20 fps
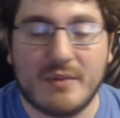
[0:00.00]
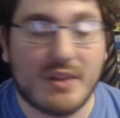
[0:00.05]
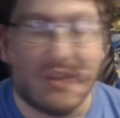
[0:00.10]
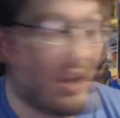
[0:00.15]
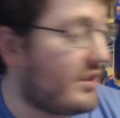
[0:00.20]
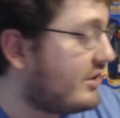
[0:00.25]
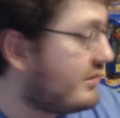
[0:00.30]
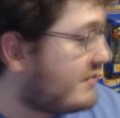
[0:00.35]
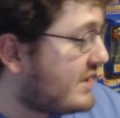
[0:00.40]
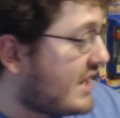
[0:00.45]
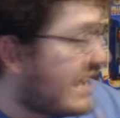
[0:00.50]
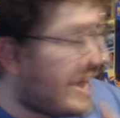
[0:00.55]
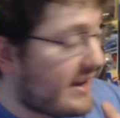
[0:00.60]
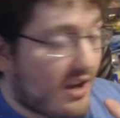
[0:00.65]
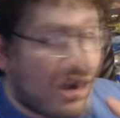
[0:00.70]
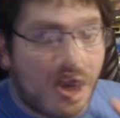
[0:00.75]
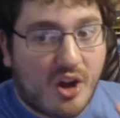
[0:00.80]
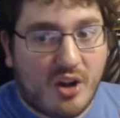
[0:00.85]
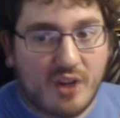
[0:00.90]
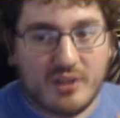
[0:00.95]
Although not
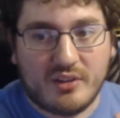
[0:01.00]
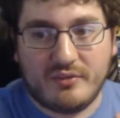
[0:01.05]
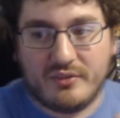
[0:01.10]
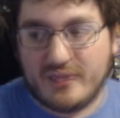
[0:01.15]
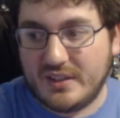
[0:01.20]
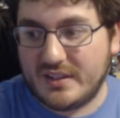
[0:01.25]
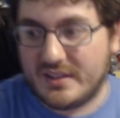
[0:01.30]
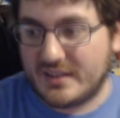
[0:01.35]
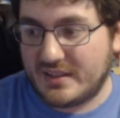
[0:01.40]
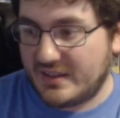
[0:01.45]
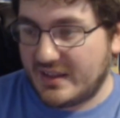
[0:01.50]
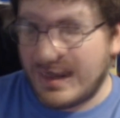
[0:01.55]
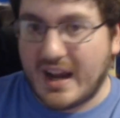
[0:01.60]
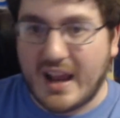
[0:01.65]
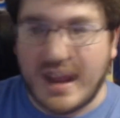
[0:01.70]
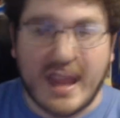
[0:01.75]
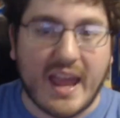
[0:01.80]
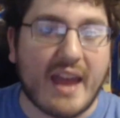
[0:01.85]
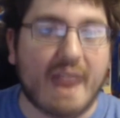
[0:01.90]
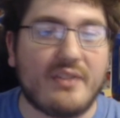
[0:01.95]
all of this that I
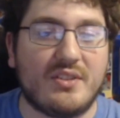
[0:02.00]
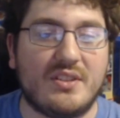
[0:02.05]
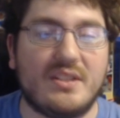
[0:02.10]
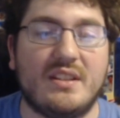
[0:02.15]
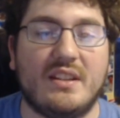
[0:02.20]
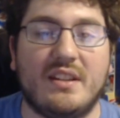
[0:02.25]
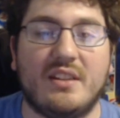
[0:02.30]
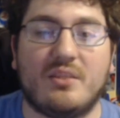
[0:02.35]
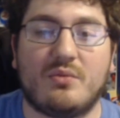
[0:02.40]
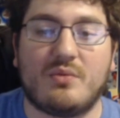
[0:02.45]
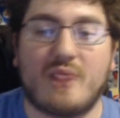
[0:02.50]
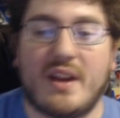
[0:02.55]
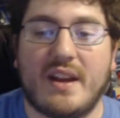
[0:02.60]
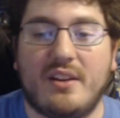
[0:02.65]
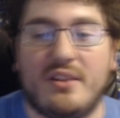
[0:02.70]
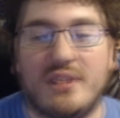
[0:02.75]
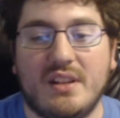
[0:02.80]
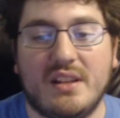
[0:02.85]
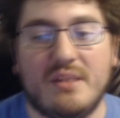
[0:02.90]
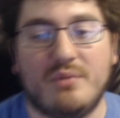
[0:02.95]
have sitting
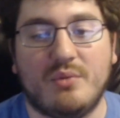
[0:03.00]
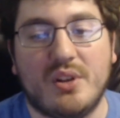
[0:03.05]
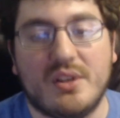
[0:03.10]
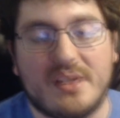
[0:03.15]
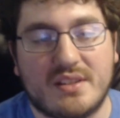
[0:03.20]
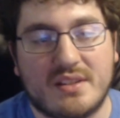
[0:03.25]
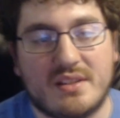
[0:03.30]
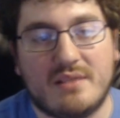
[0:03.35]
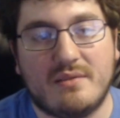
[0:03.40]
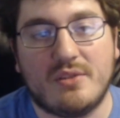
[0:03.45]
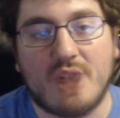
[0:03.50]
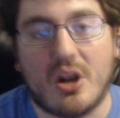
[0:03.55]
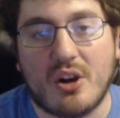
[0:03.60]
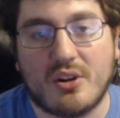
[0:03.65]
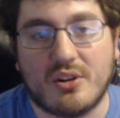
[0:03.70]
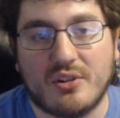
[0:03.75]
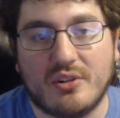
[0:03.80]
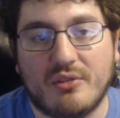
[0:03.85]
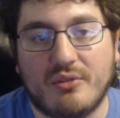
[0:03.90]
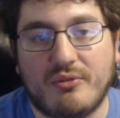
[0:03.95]
around was
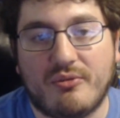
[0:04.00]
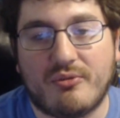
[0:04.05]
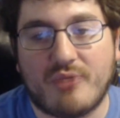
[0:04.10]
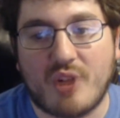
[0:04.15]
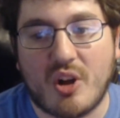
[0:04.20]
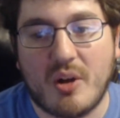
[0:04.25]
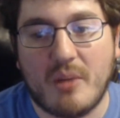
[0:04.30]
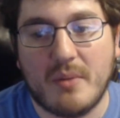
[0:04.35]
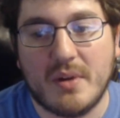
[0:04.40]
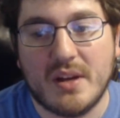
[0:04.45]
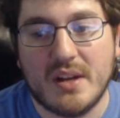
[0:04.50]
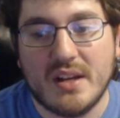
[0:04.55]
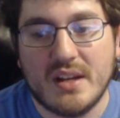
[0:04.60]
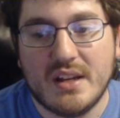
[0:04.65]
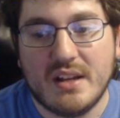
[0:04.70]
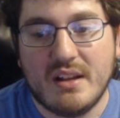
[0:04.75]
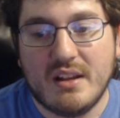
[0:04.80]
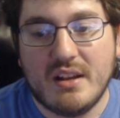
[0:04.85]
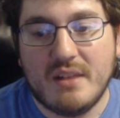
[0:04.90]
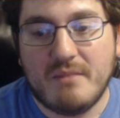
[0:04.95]
garnered from
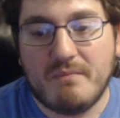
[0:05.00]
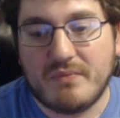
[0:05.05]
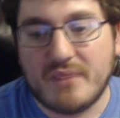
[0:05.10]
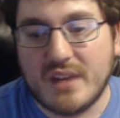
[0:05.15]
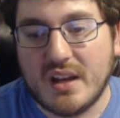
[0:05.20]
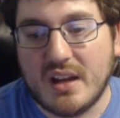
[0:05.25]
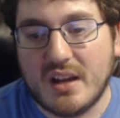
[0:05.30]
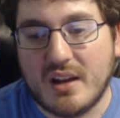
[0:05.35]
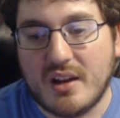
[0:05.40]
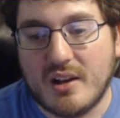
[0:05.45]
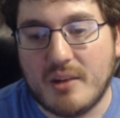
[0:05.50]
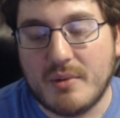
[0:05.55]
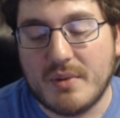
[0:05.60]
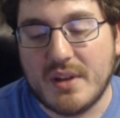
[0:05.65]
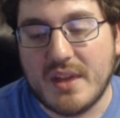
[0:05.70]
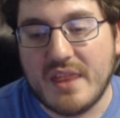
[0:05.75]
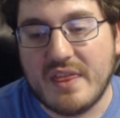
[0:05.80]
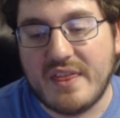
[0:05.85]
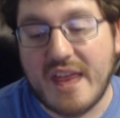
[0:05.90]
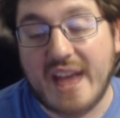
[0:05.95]

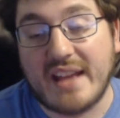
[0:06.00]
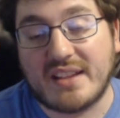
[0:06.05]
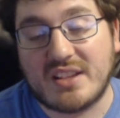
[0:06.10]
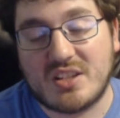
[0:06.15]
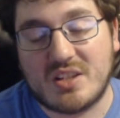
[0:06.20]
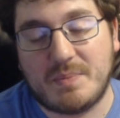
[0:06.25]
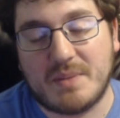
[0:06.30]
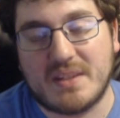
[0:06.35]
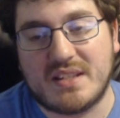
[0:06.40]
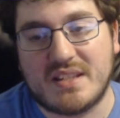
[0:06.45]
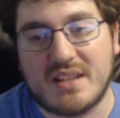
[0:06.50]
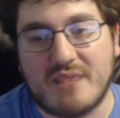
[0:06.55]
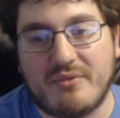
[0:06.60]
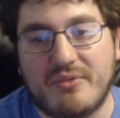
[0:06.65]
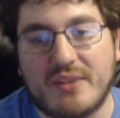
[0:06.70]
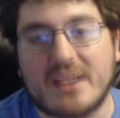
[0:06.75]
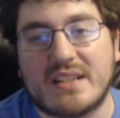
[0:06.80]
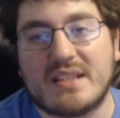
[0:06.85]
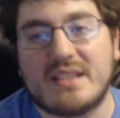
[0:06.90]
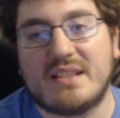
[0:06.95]
that
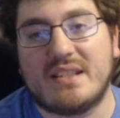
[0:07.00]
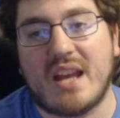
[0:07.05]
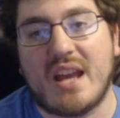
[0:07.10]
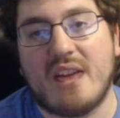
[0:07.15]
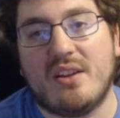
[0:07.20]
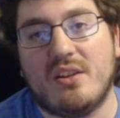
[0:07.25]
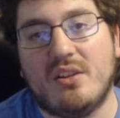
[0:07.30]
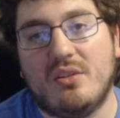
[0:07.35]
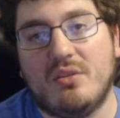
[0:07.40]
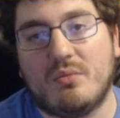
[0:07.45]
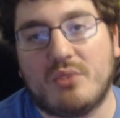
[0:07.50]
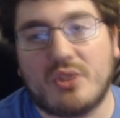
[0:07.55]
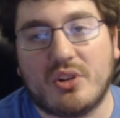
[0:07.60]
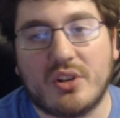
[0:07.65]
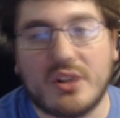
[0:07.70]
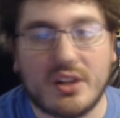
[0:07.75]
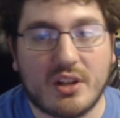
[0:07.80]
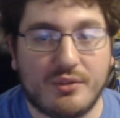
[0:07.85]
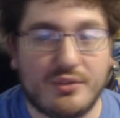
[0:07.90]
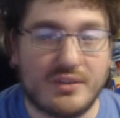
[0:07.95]
specific sale. We're going to
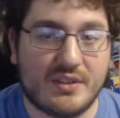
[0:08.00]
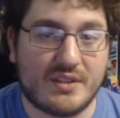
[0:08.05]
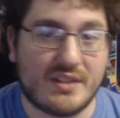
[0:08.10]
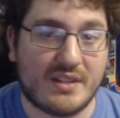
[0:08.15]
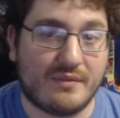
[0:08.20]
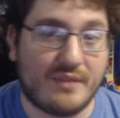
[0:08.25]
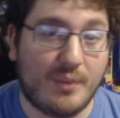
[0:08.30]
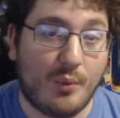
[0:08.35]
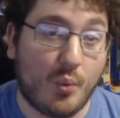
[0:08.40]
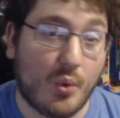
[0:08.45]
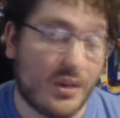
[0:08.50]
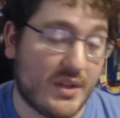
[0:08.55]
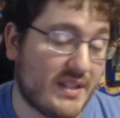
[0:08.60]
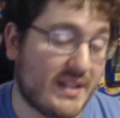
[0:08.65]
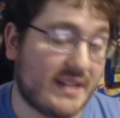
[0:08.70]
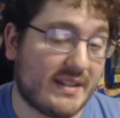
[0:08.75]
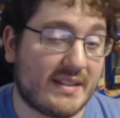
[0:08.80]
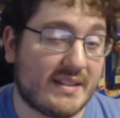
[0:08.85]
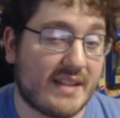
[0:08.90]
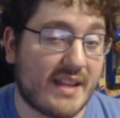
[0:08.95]
go through the stuff that wasn't at
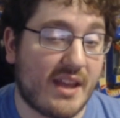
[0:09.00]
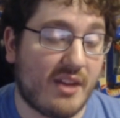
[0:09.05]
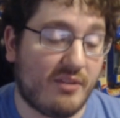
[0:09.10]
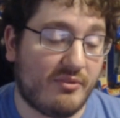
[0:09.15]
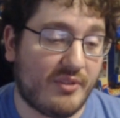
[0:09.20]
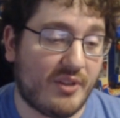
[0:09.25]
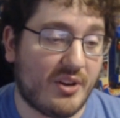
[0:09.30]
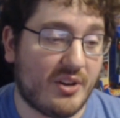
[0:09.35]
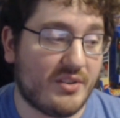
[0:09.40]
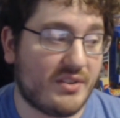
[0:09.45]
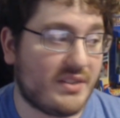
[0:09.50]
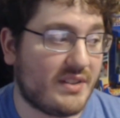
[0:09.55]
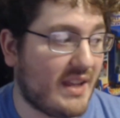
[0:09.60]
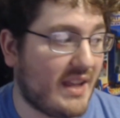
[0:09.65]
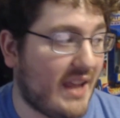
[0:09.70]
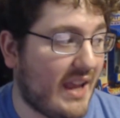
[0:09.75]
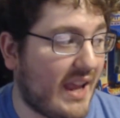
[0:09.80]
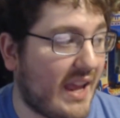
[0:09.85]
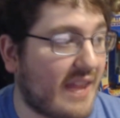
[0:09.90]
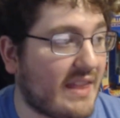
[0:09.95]
the sale first,
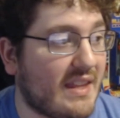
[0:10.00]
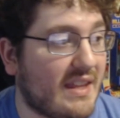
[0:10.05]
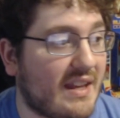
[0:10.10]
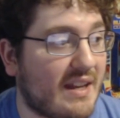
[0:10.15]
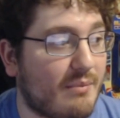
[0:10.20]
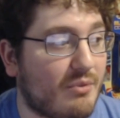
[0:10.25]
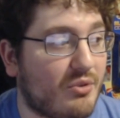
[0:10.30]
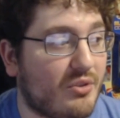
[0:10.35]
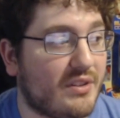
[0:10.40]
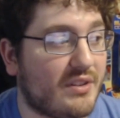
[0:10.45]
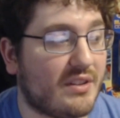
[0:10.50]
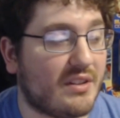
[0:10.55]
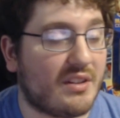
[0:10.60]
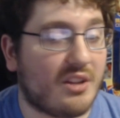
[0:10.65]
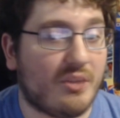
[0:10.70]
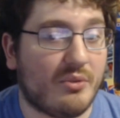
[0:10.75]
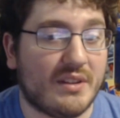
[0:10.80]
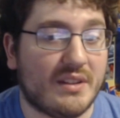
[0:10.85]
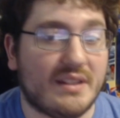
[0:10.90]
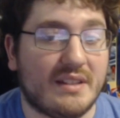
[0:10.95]
and then I'm going to
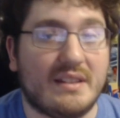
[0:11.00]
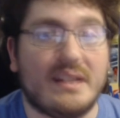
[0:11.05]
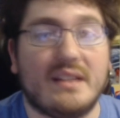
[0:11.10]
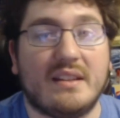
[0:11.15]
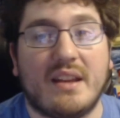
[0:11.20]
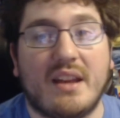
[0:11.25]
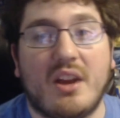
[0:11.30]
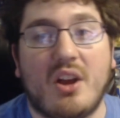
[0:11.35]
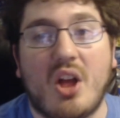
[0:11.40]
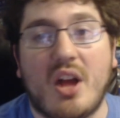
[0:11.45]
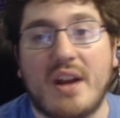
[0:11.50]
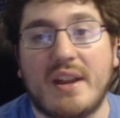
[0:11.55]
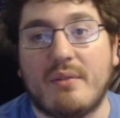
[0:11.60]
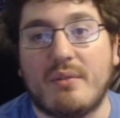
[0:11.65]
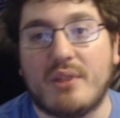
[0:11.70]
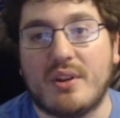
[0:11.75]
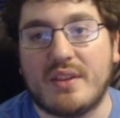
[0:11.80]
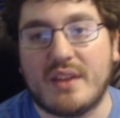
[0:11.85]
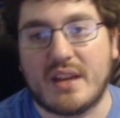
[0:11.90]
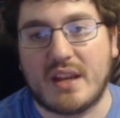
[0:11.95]
go into detail on
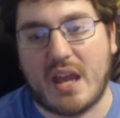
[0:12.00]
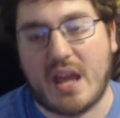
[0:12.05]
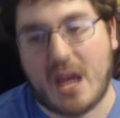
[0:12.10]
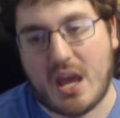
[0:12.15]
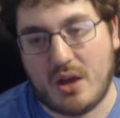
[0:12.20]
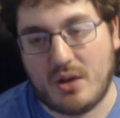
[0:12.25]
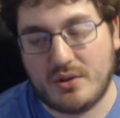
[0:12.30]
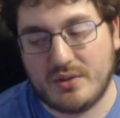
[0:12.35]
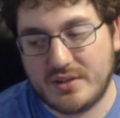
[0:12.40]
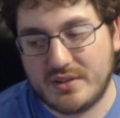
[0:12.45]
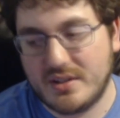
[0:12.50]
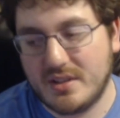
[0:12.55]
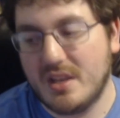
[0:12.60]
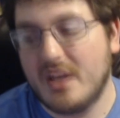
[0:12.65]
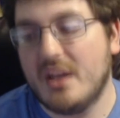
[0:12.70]
everything else.